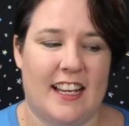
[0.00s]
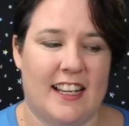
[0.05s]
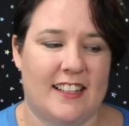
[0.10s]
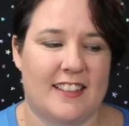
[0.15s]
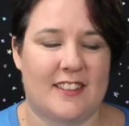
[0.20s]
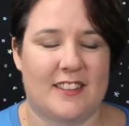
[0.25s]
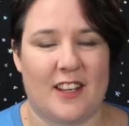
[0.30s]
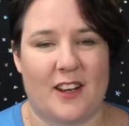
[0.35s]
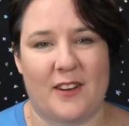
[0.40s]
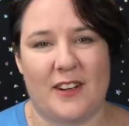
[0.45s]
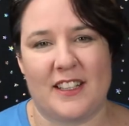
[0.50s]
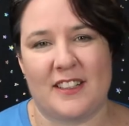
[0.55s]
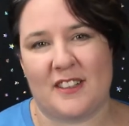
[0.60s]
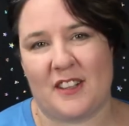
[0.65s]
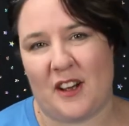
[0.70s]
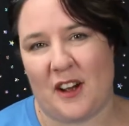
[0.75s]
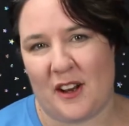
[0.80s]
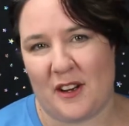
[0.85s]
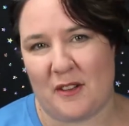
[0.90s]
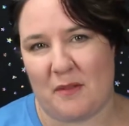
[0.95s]
So it's
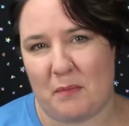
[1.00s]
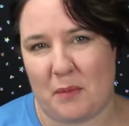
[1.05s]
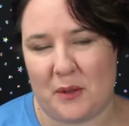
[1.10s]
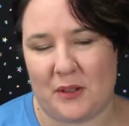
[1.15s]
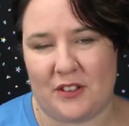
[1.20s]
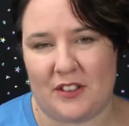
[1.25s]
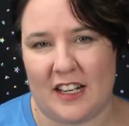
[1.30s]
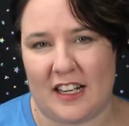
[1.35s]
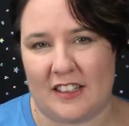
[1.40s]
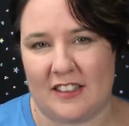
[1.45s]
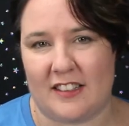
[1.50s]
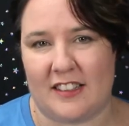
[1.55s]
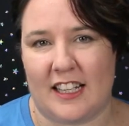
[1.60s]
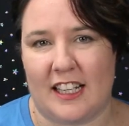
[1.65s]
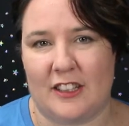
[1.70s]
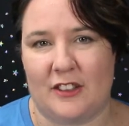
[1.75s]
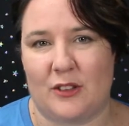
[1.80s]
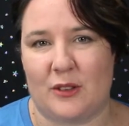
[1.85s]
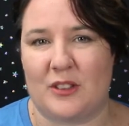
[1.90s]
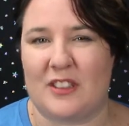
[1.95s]
kind of pushed our
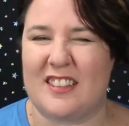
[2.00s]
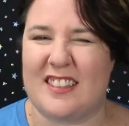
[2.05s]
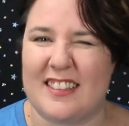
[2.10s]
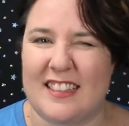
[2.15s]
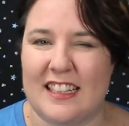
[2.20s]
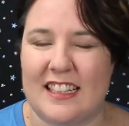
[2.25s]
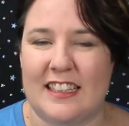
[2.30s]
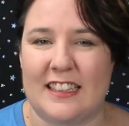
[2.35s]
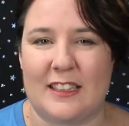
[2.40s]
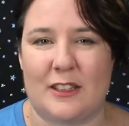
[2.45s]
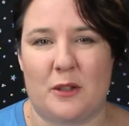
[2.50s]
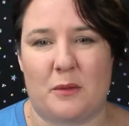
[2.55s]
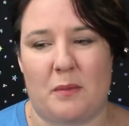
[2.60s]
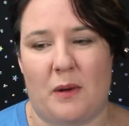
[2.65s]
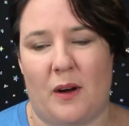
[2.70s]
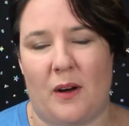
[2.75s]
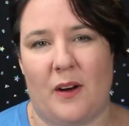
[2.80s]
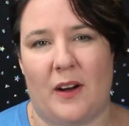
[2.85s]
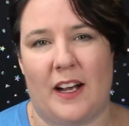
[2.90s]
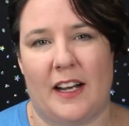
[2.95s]
schedule just a little
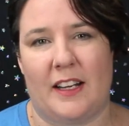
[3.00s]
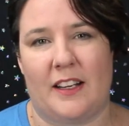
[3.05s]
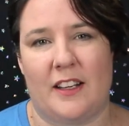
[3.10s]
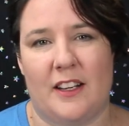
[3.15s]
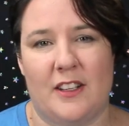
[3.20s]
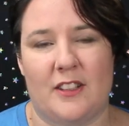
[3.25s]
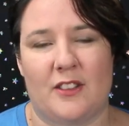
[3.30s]
behind.